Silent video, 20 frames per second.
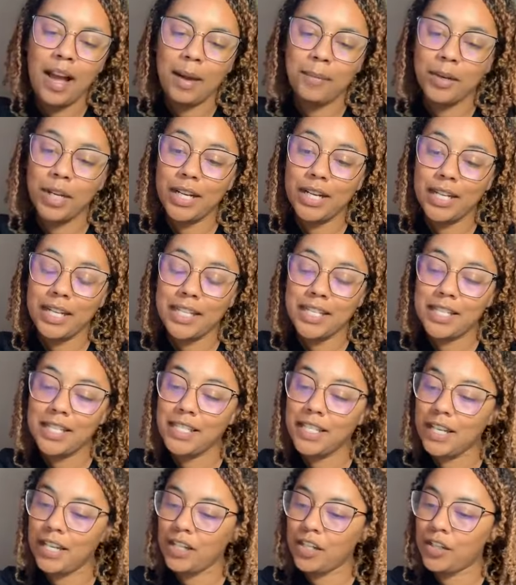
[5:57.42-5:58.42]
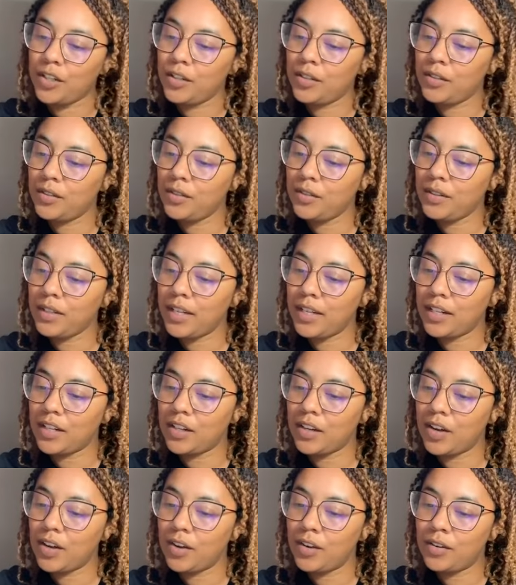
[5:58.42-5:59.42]
I'm going to continue
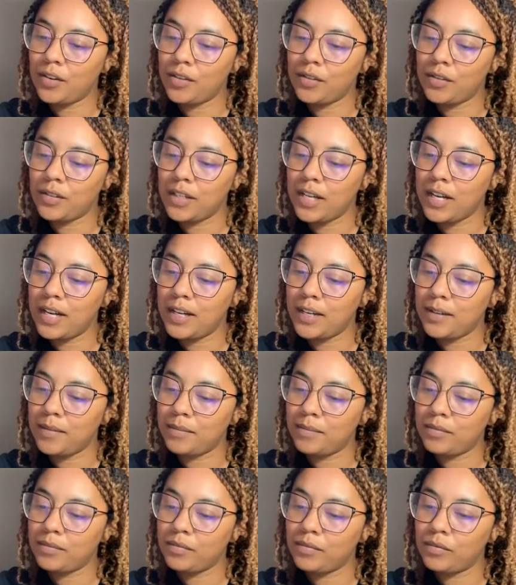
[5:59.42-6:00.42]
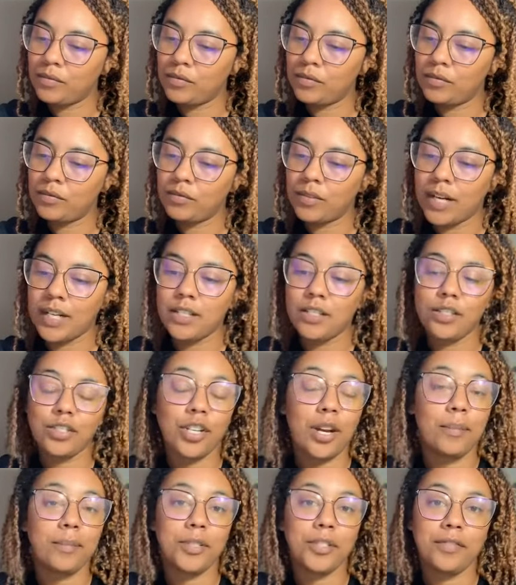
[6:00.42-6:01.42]
and go right to
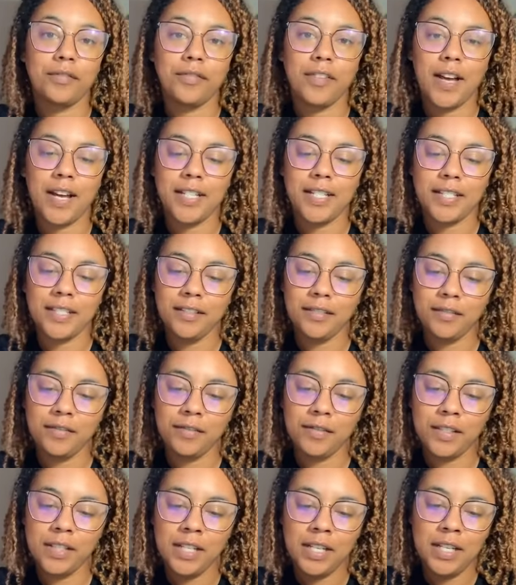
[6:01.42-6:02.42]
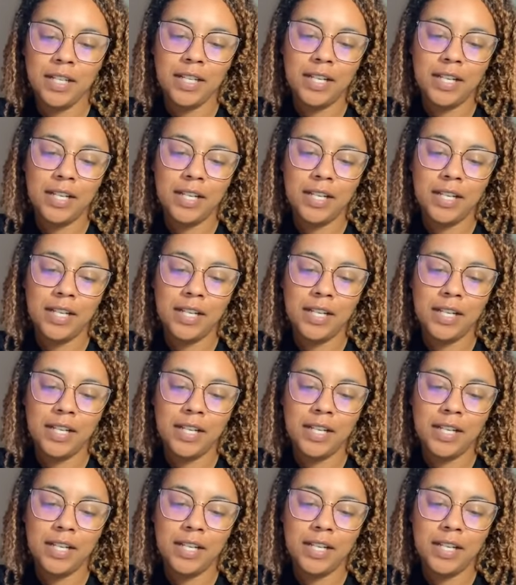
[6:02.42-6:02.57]
chapter 5.